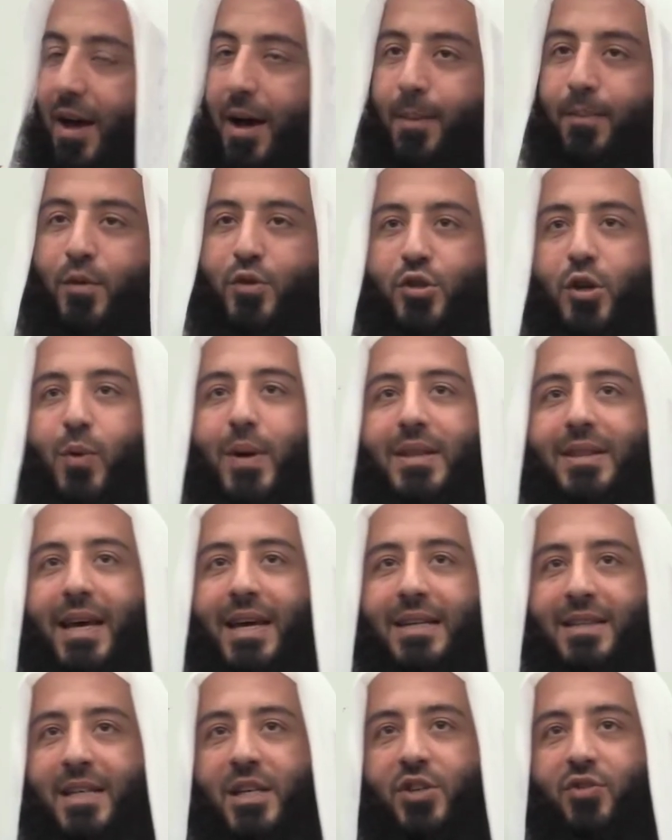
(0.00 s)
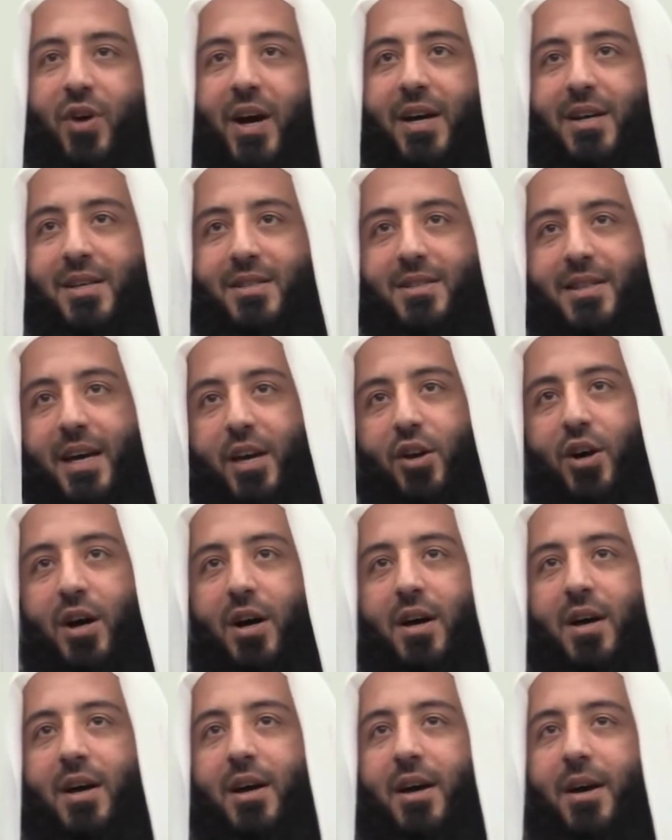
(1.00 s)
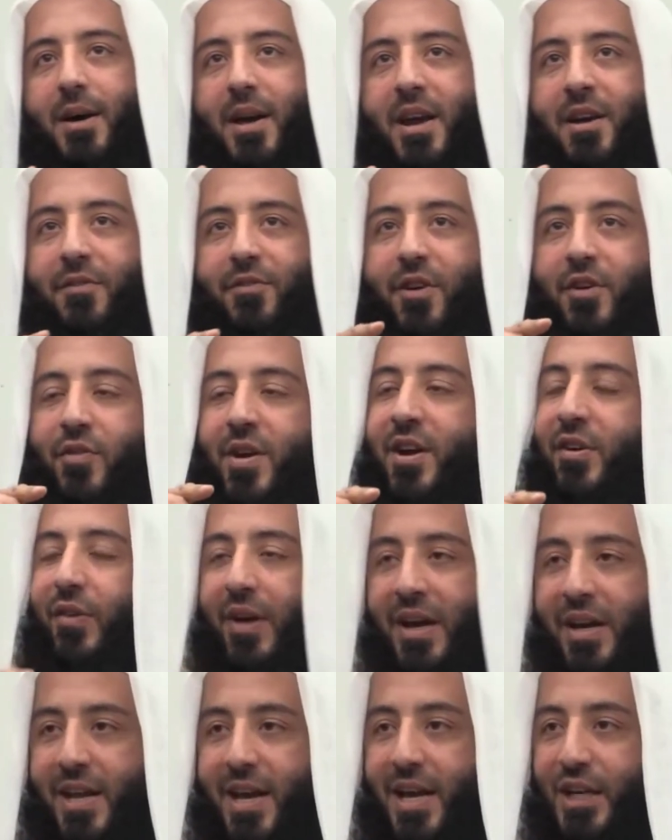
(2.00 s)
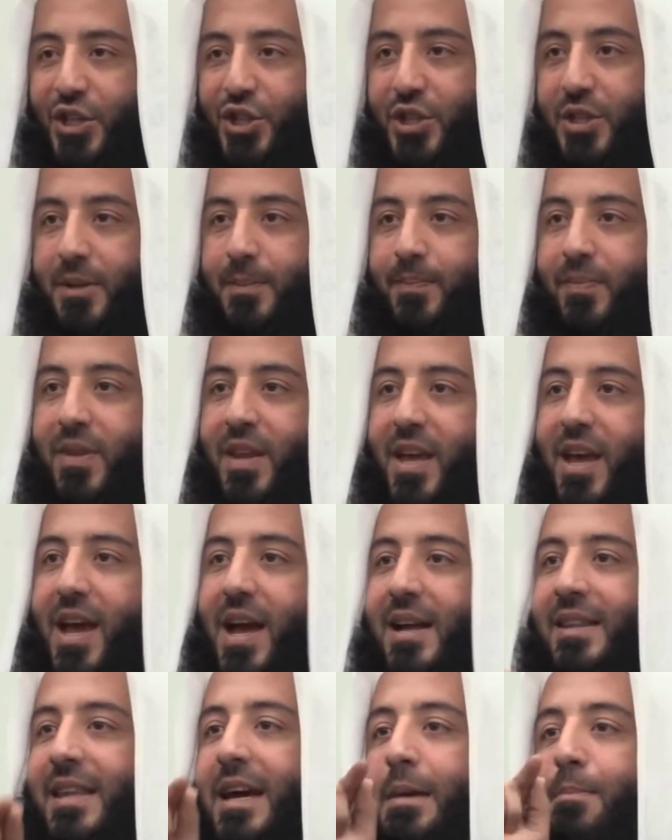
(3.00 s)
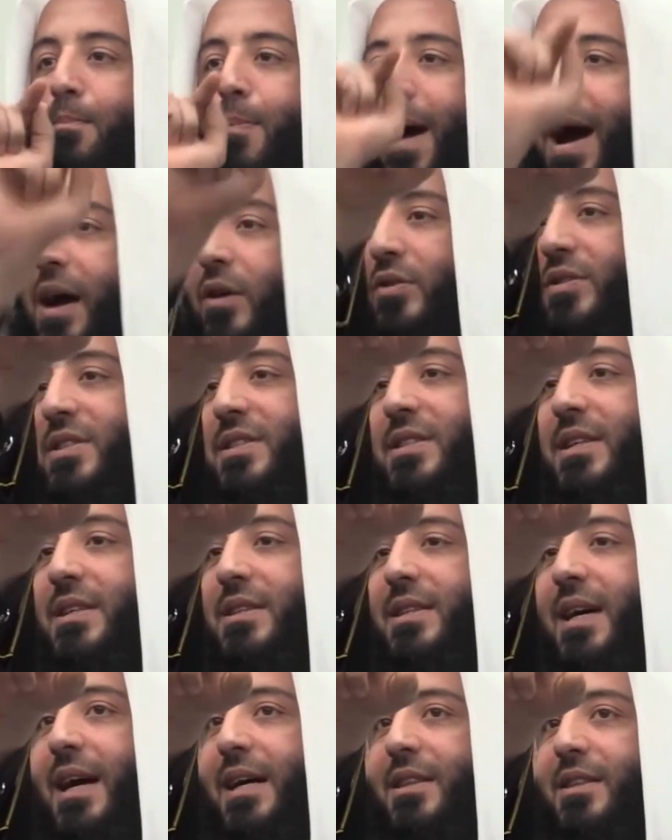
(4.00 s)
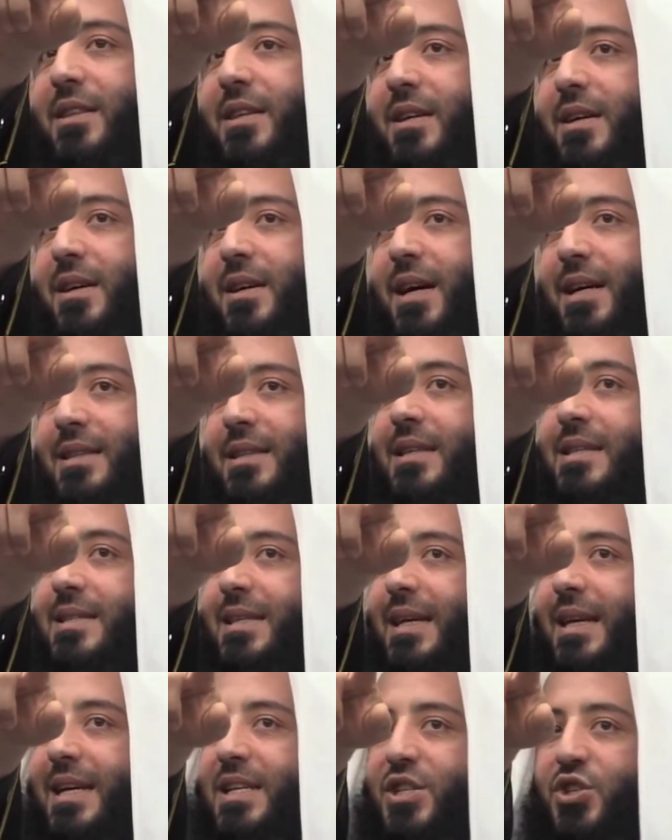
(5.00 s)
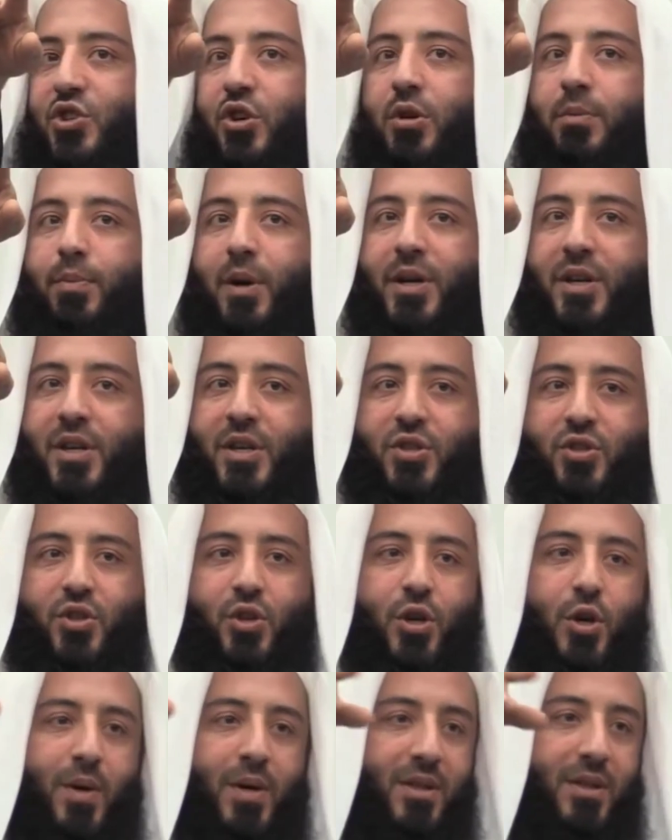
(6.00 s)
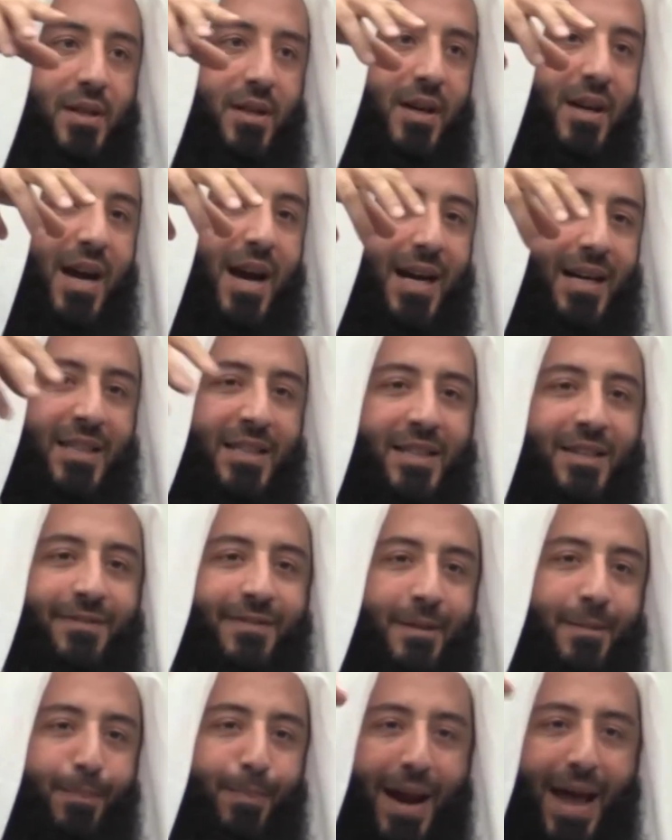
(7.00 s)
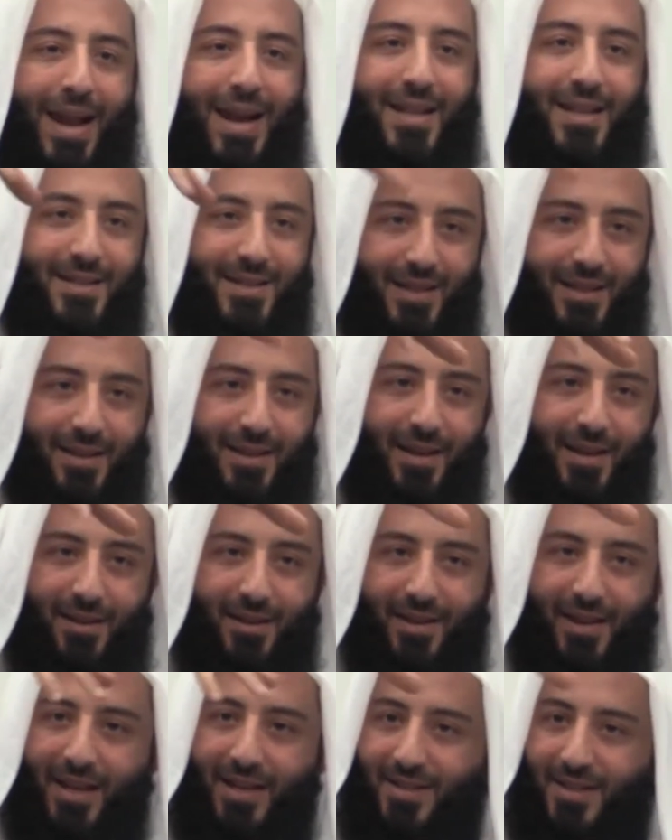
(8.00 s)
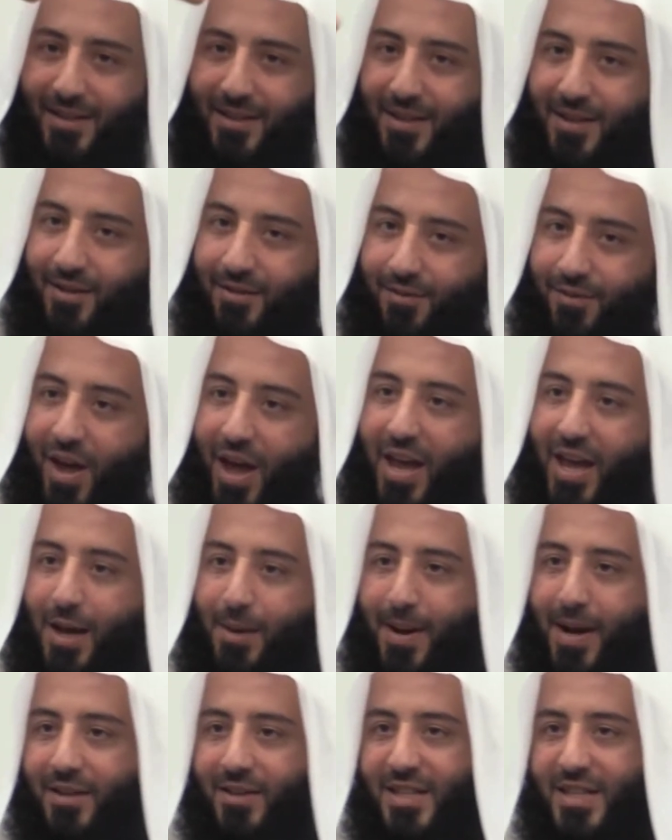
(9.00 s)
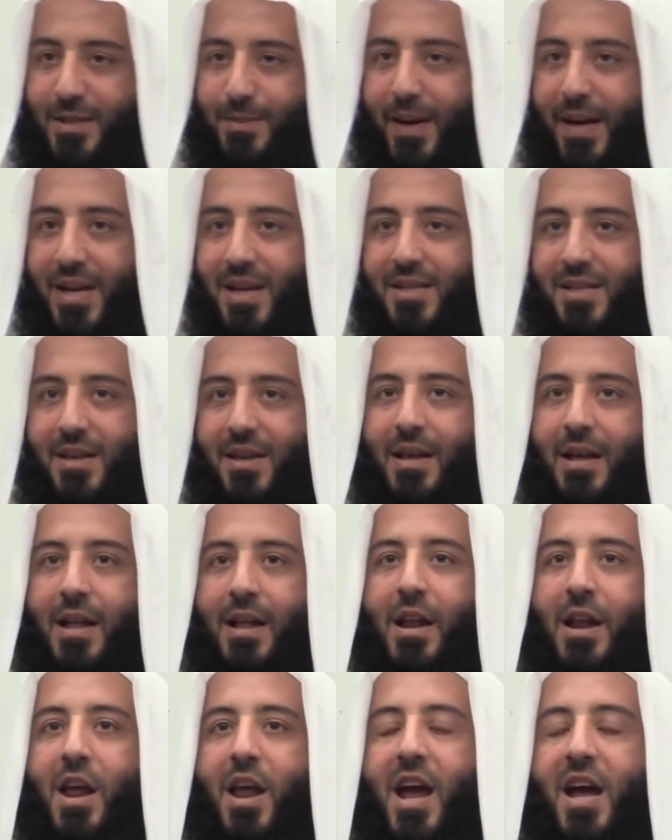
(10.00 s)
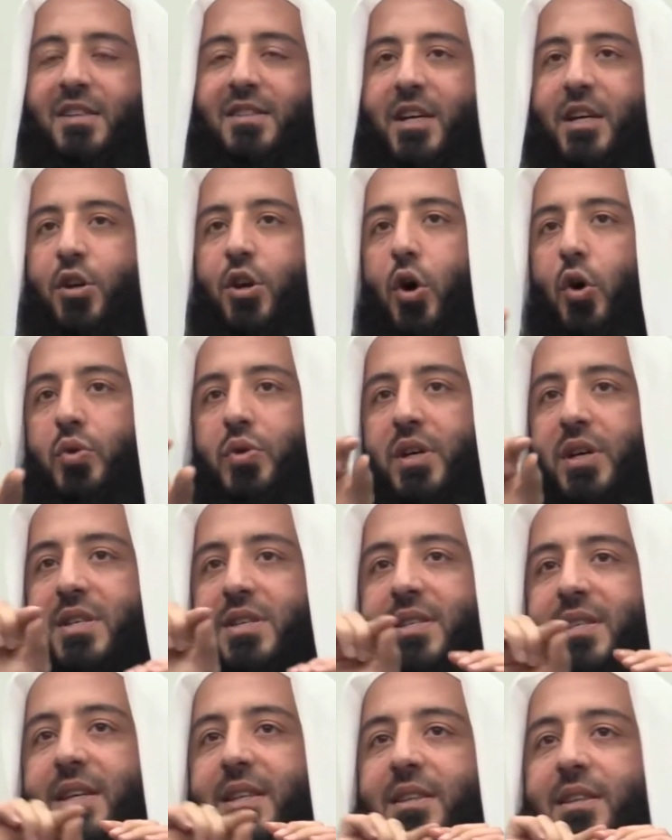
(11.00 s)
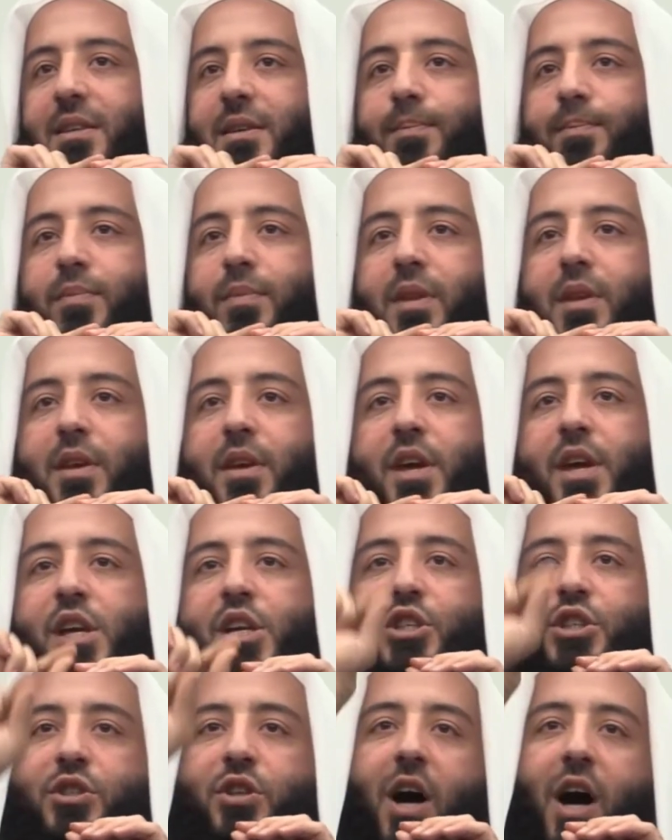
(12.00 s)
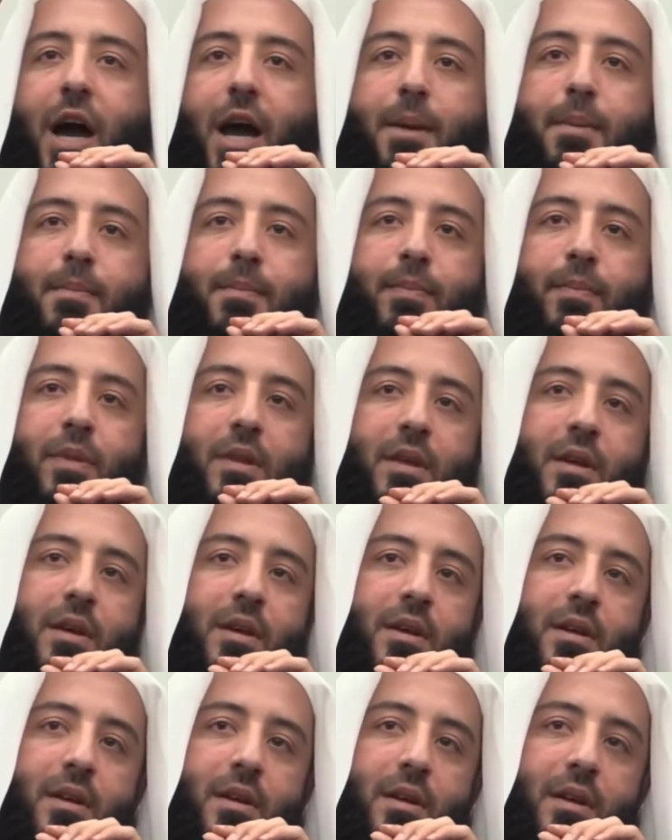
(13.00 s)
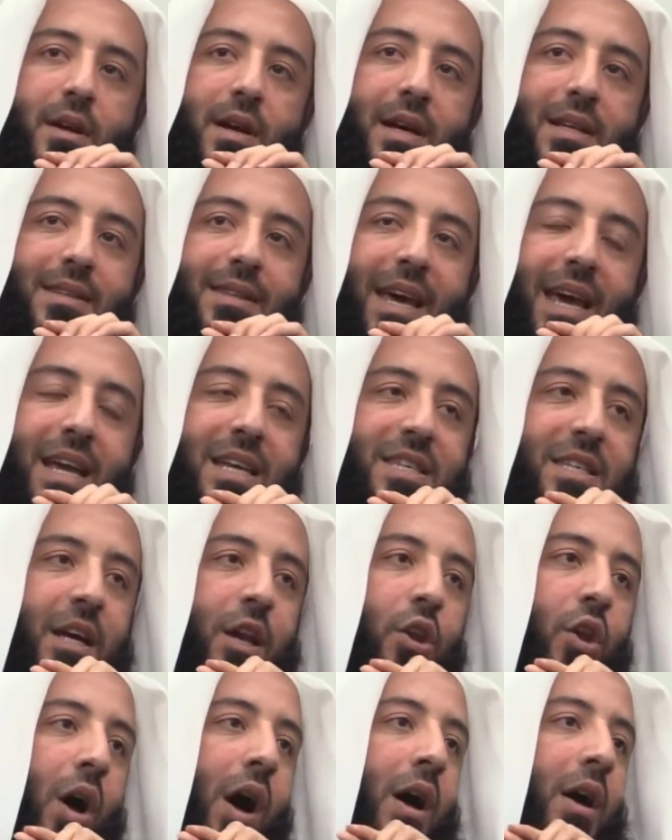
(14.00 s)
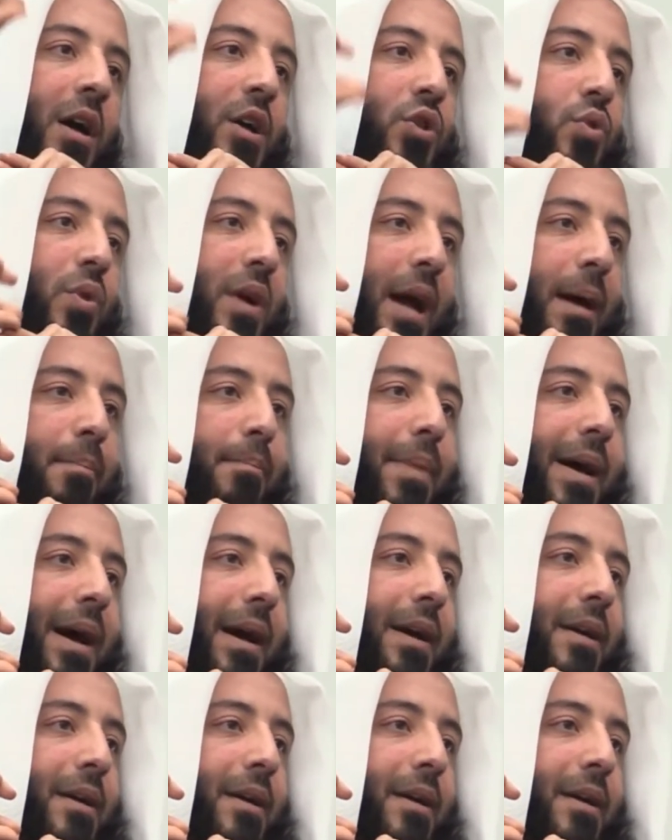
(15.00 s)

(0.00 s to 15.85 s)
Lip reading: So what they did, right, is they got infrared radiation and they bounced it at the celestial bodies, you know, at the different planets and things that are flying about in space. And they noticed that each time it takes it longer to come back,